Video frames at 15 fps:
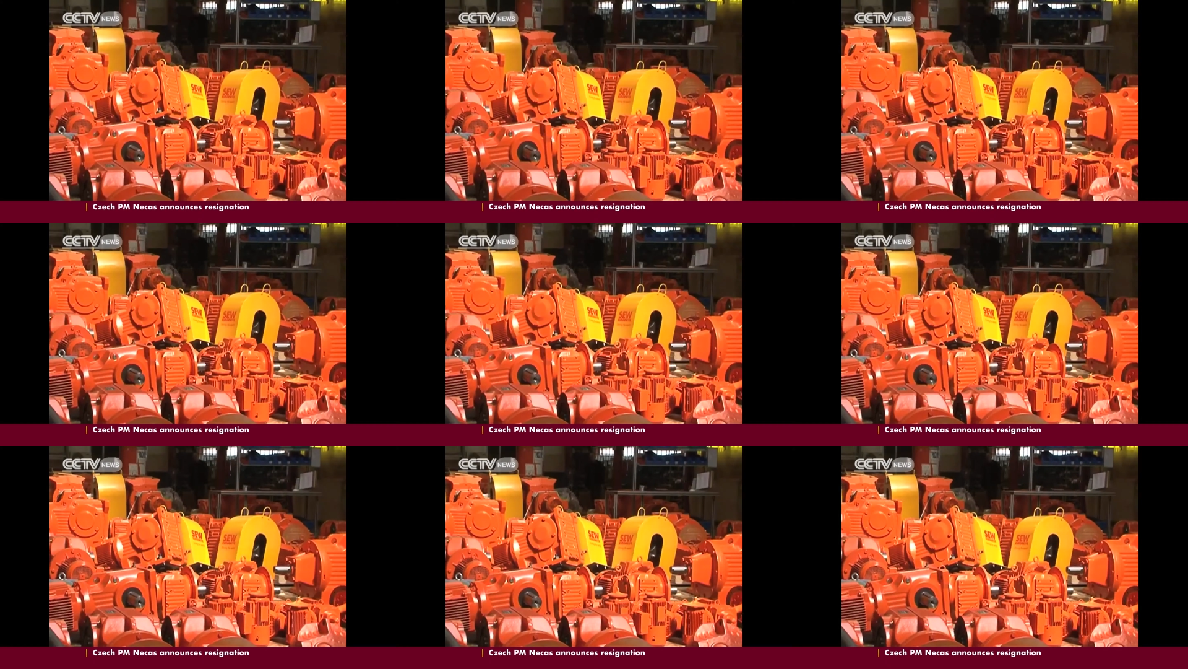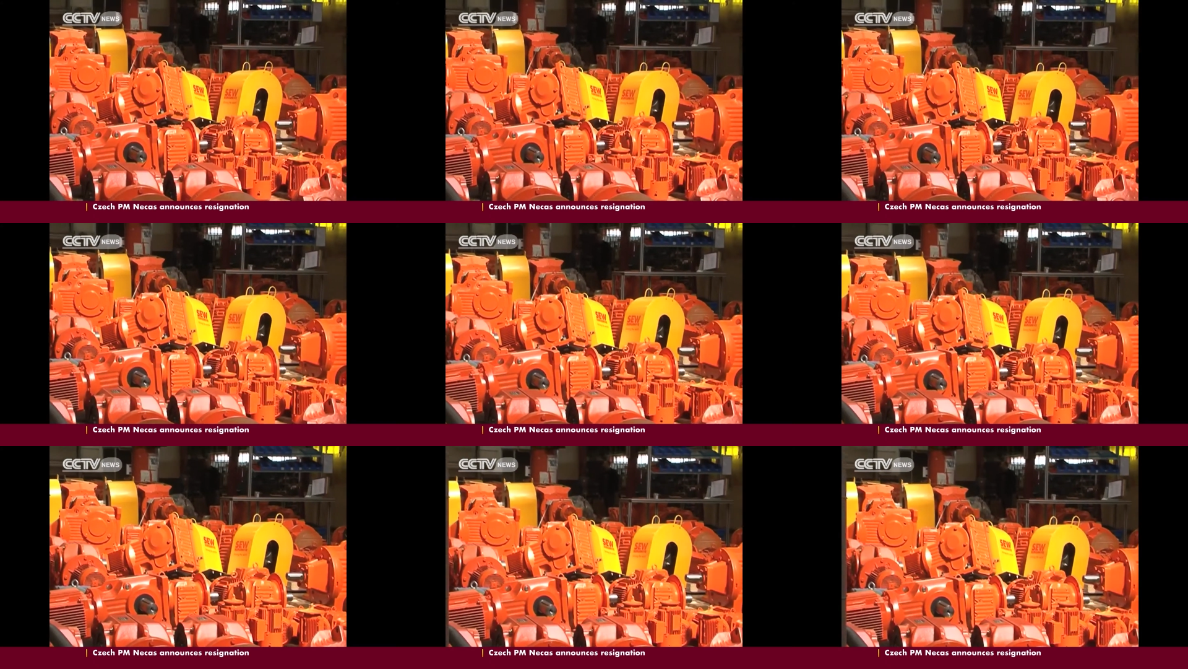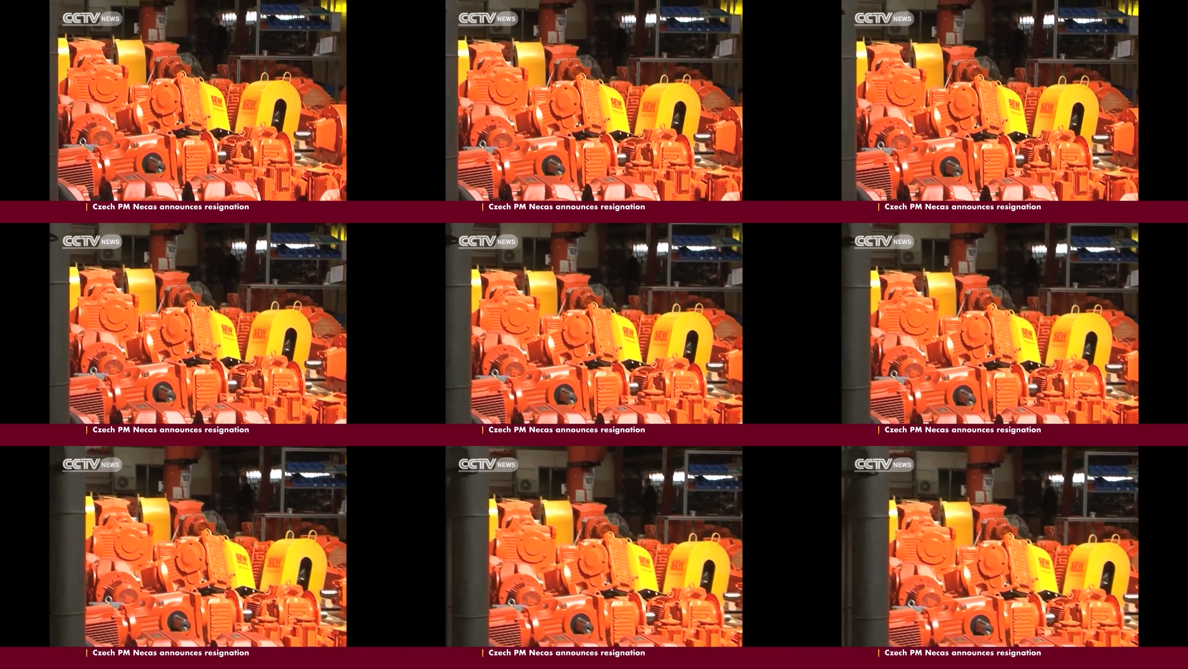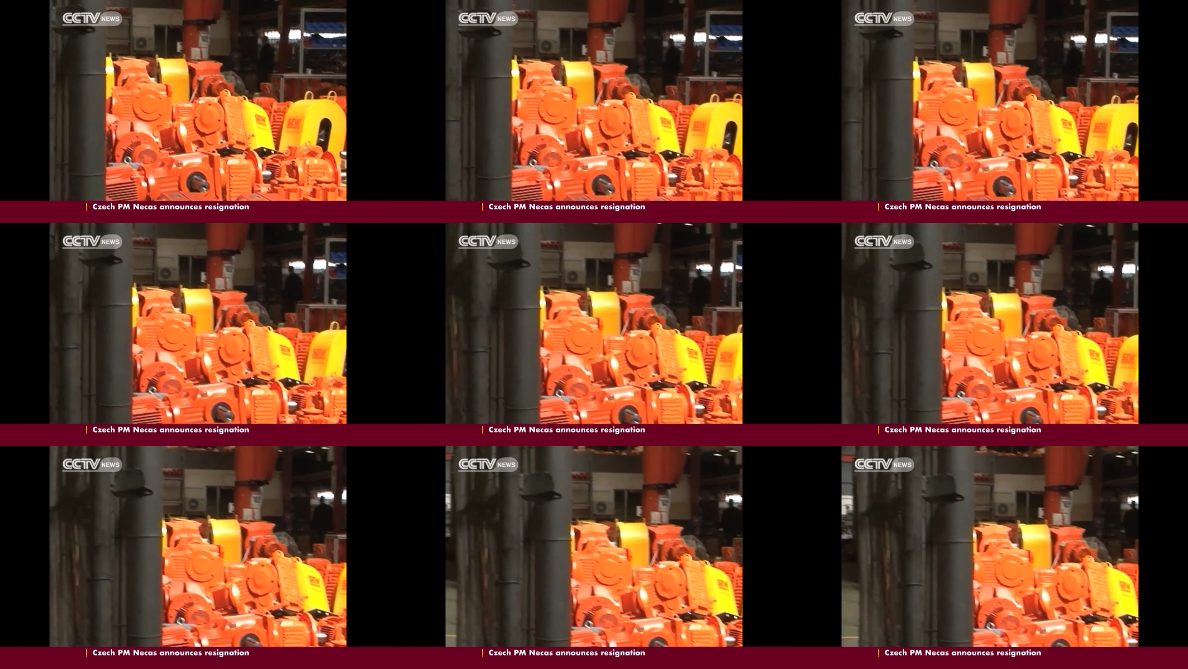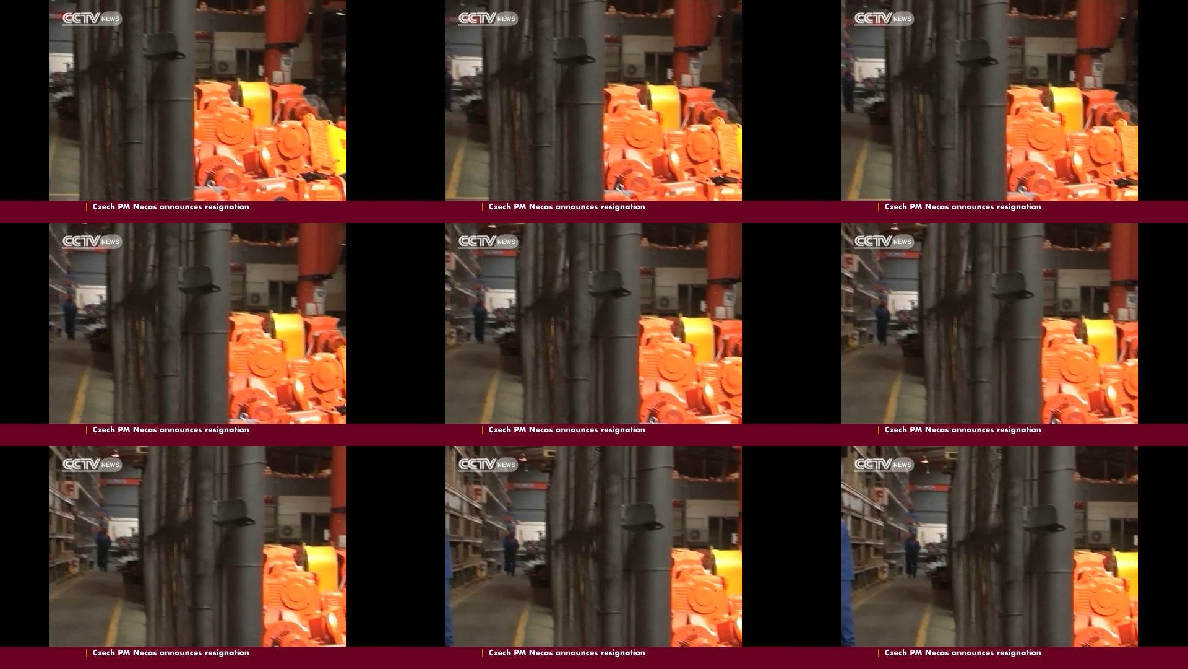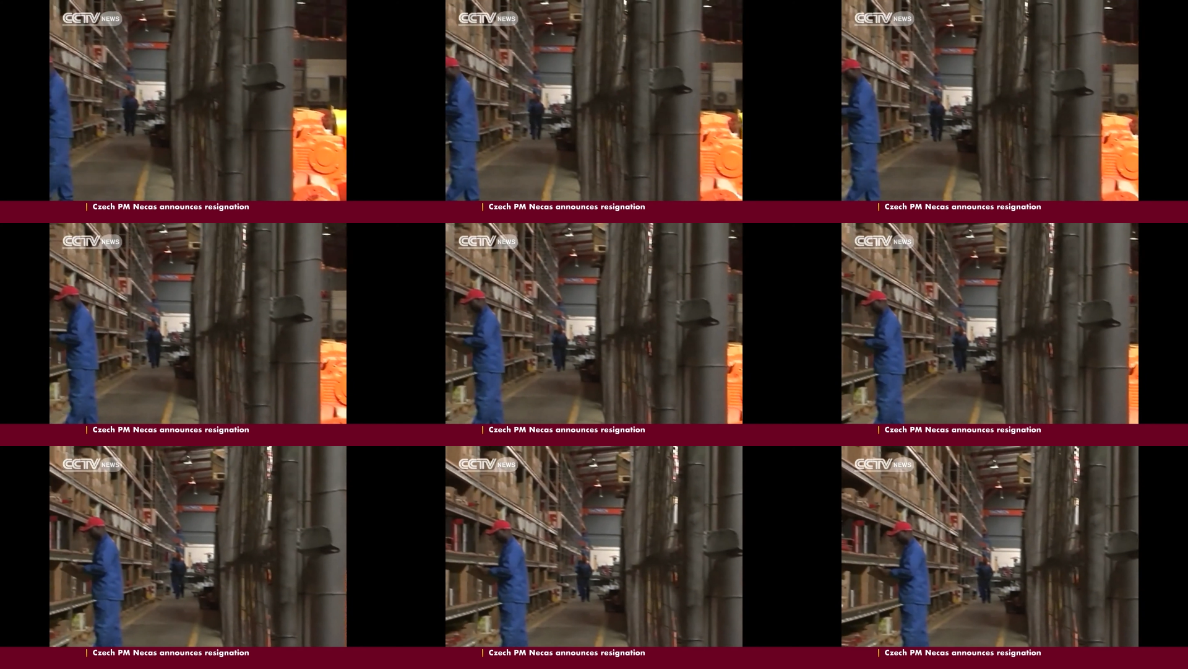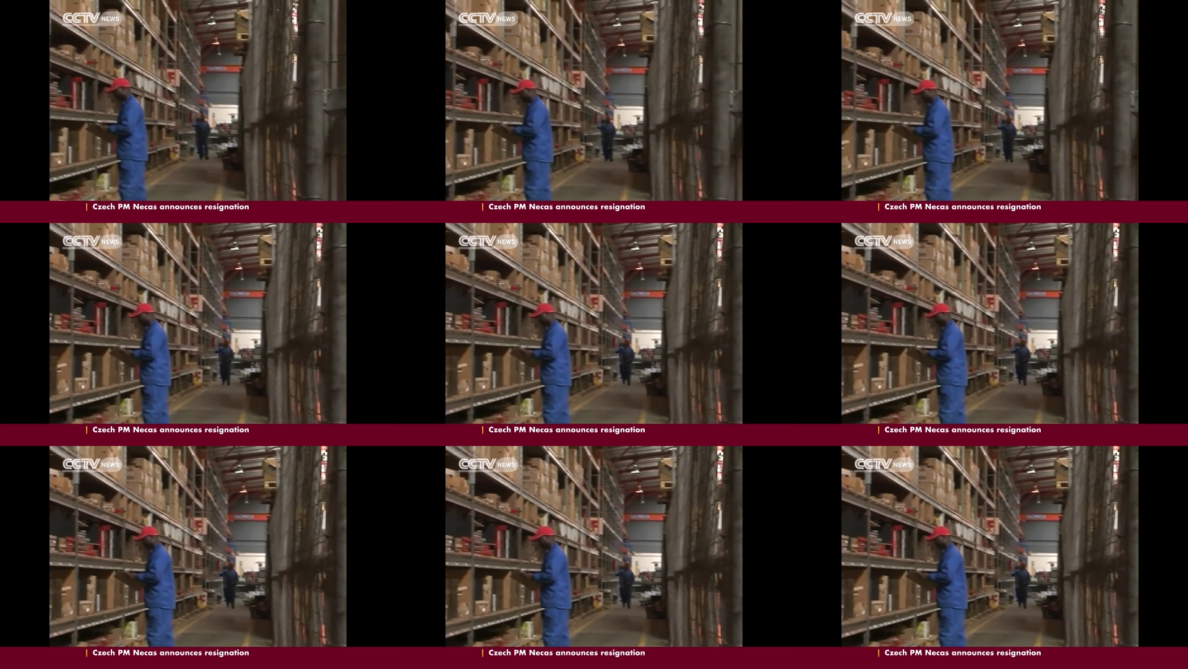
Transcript: Nobody's mouth can be seen.